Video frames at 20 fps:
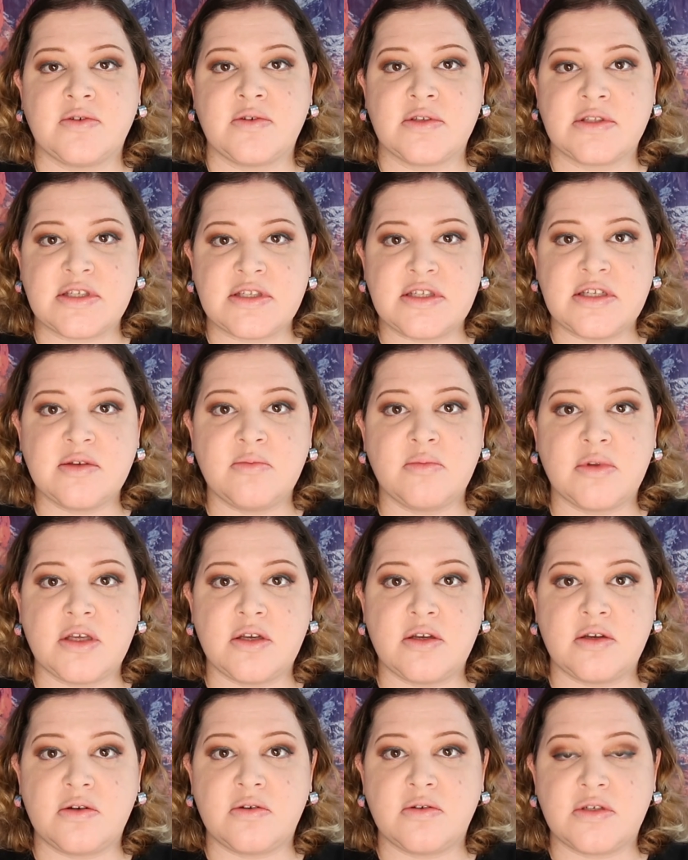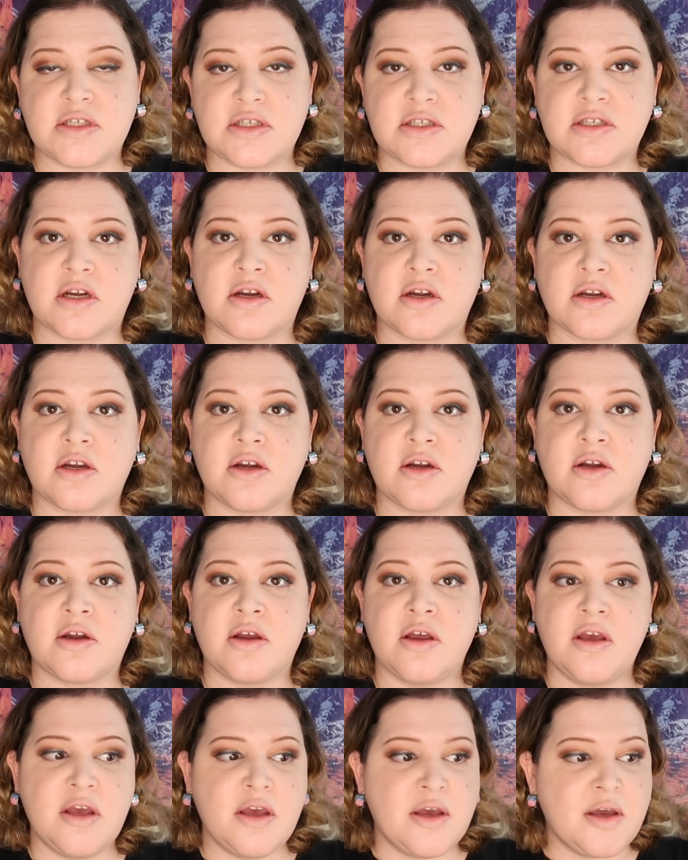So it's still blue, just darker.
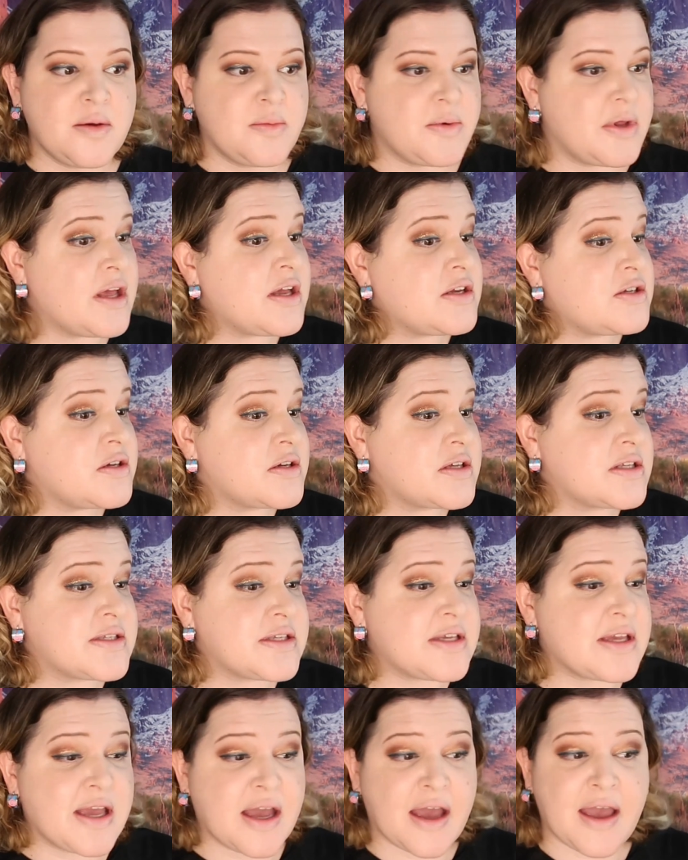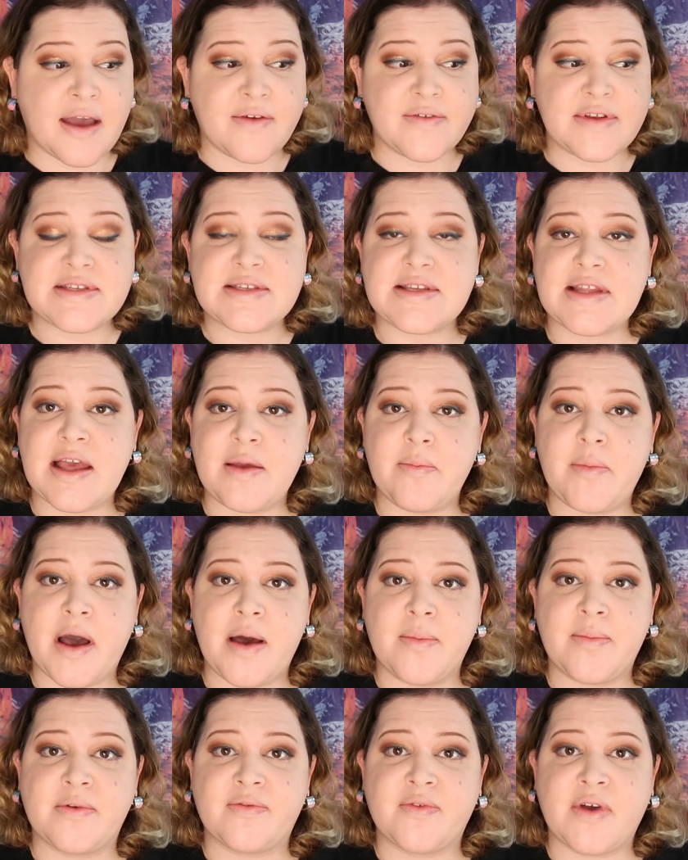But as you can see, I have a slight
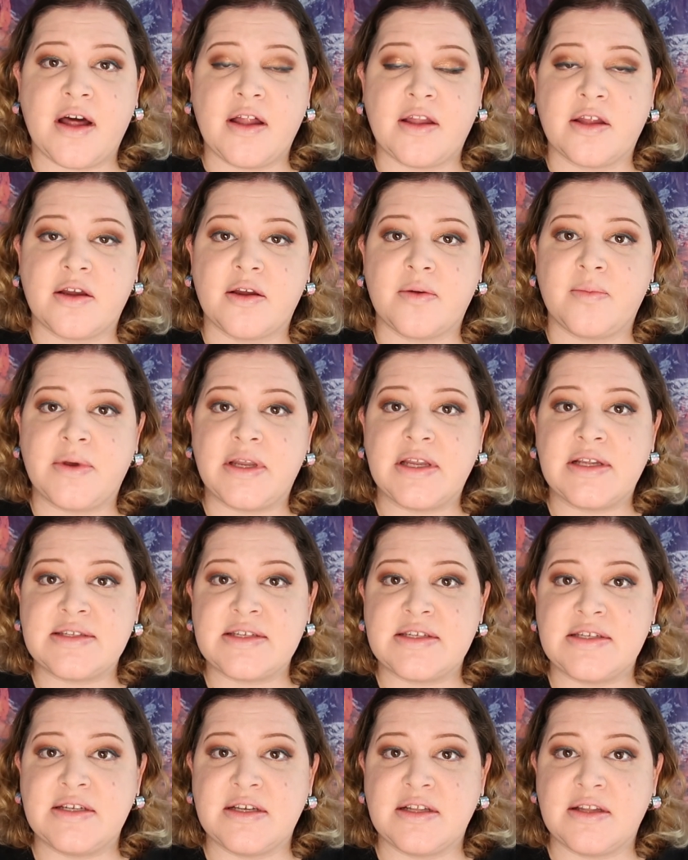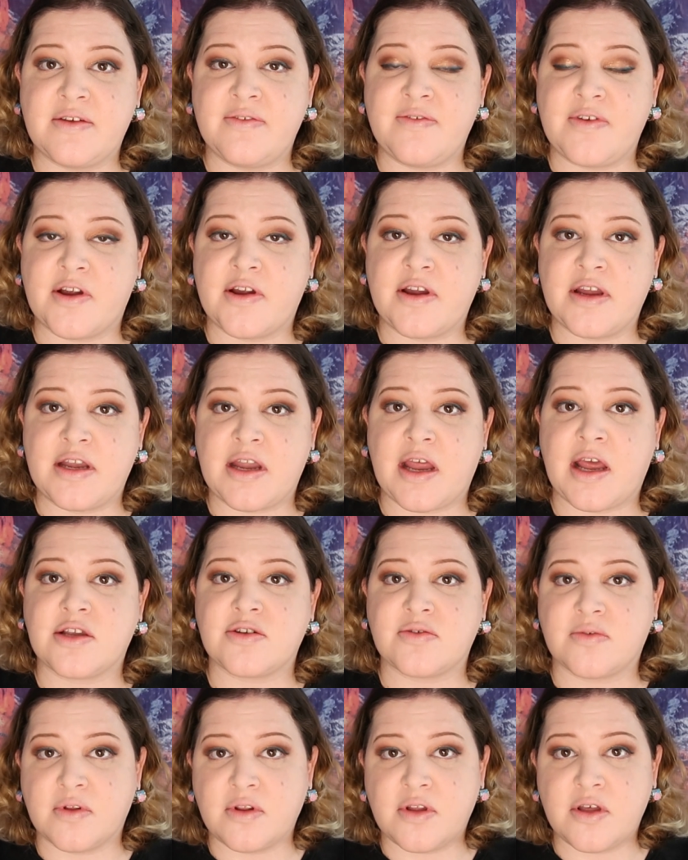pop of color, but it's still a very
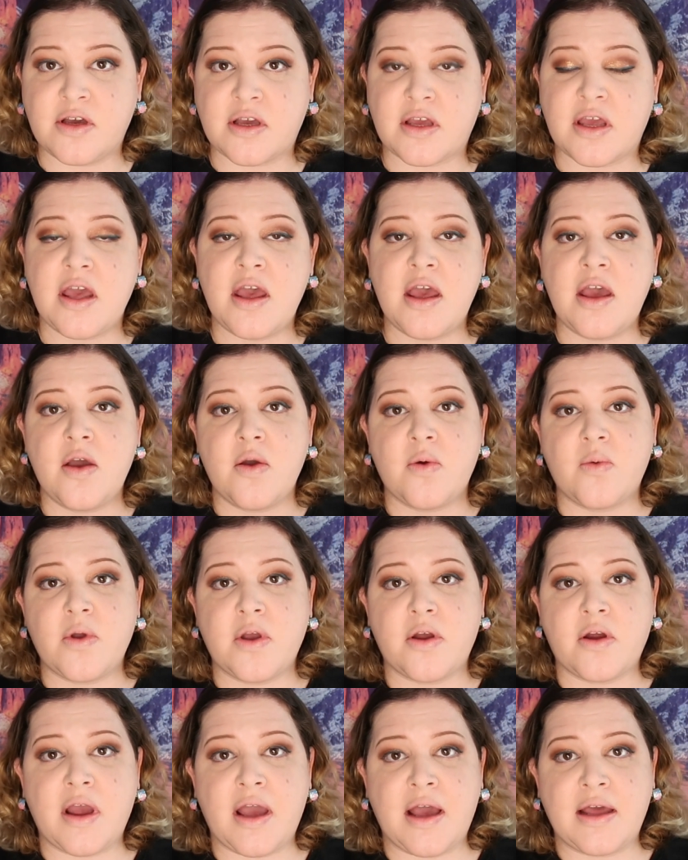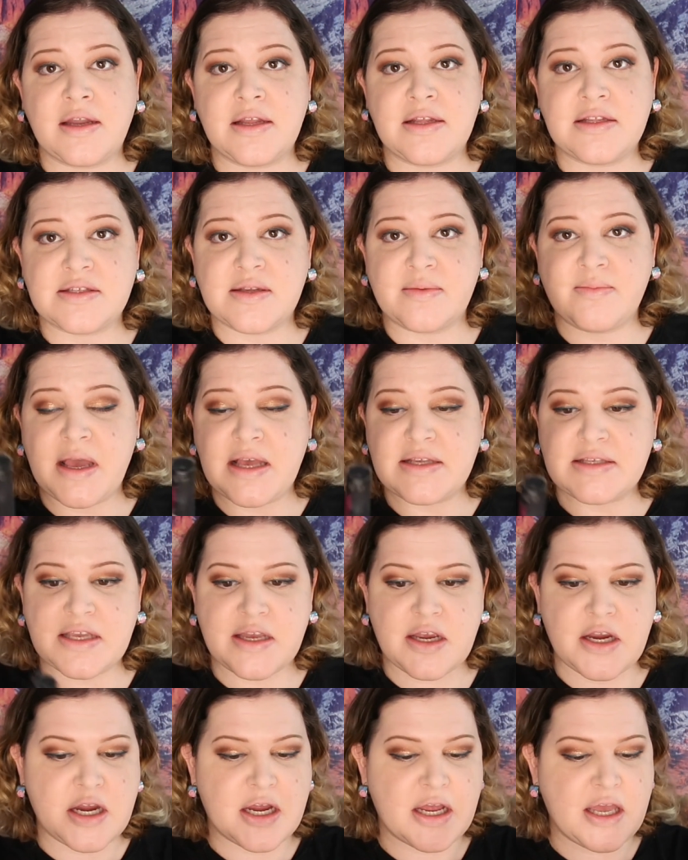natural look. We are adding some
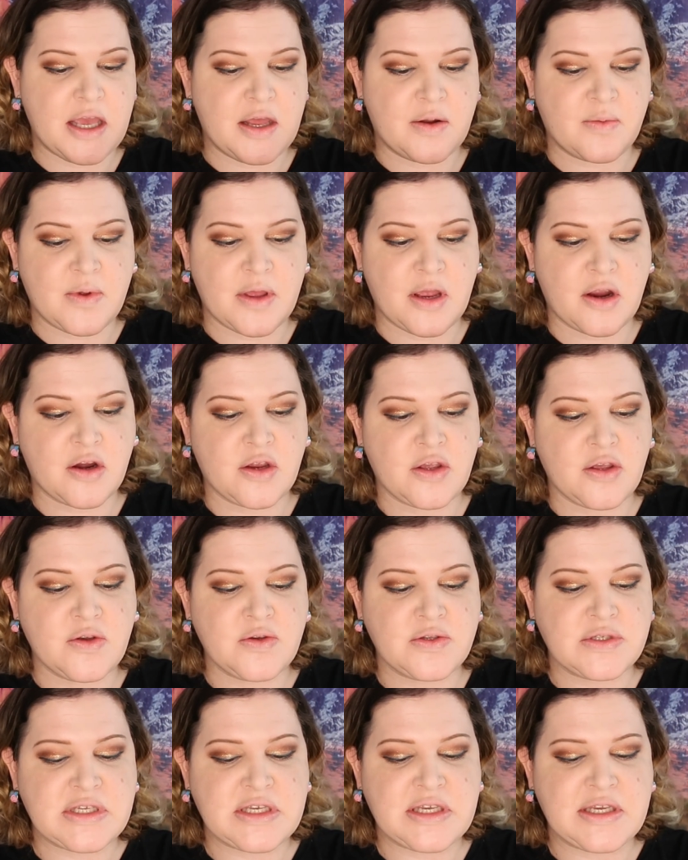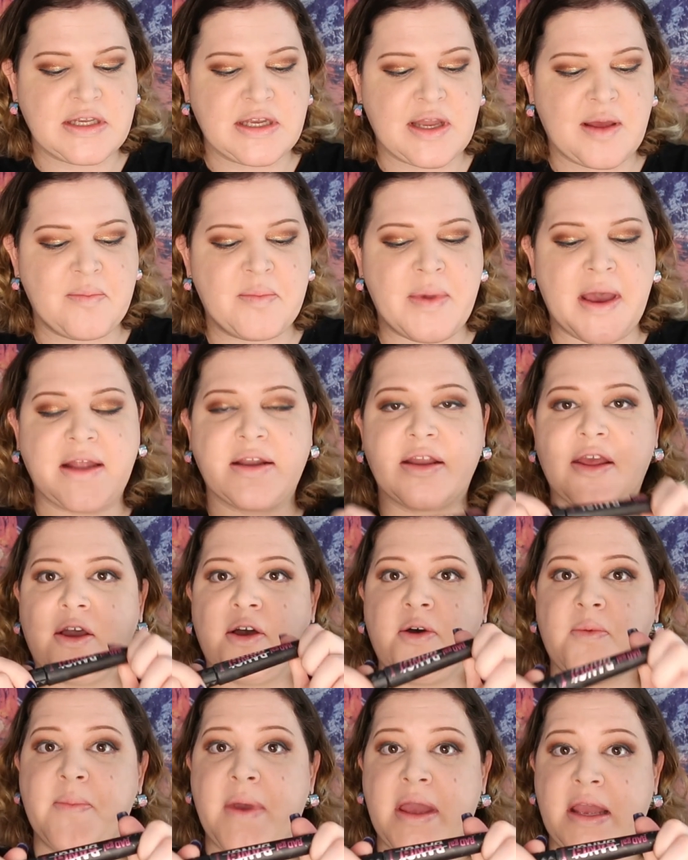mascara, and we are using Bad
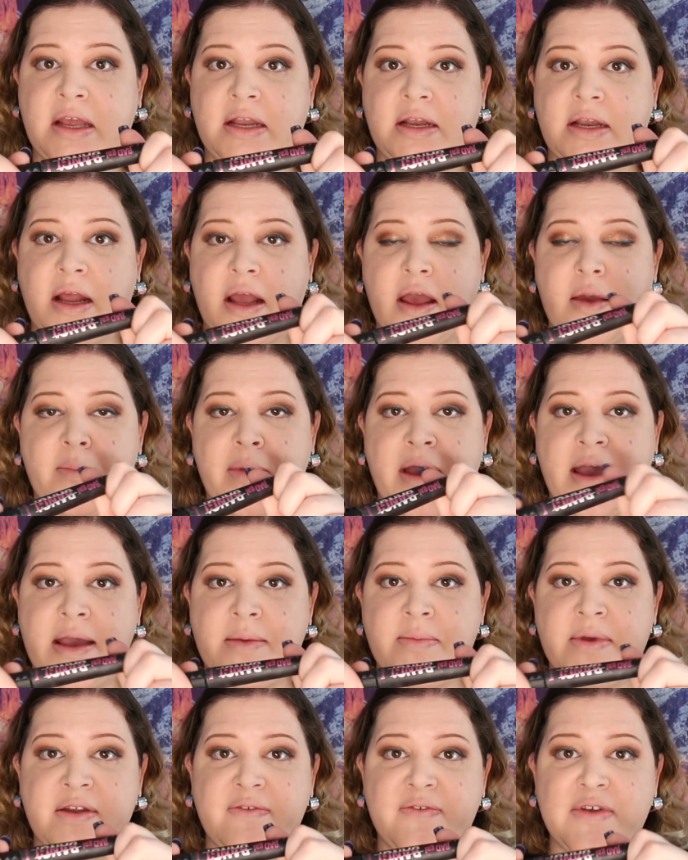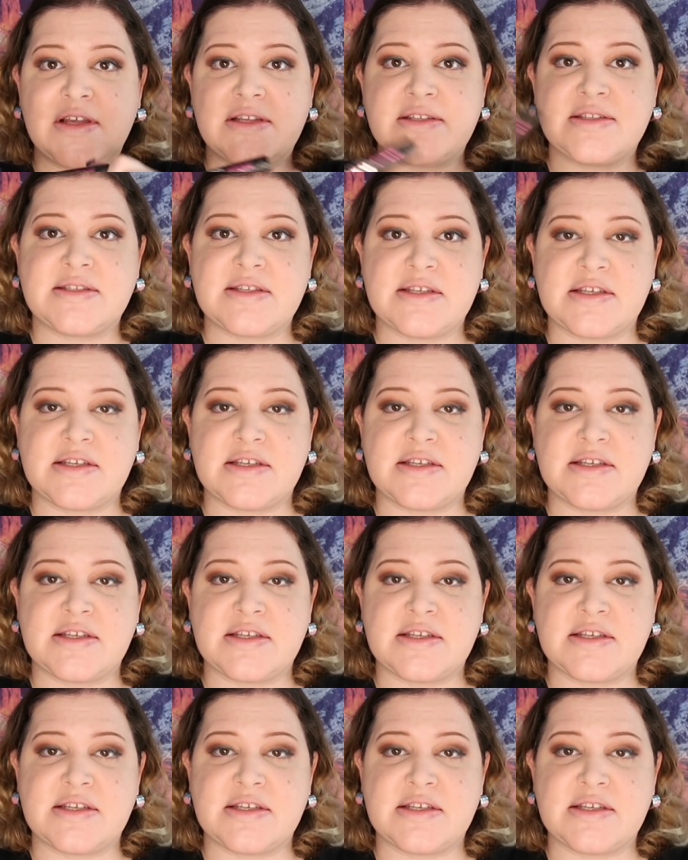Gal Bane by Benefits.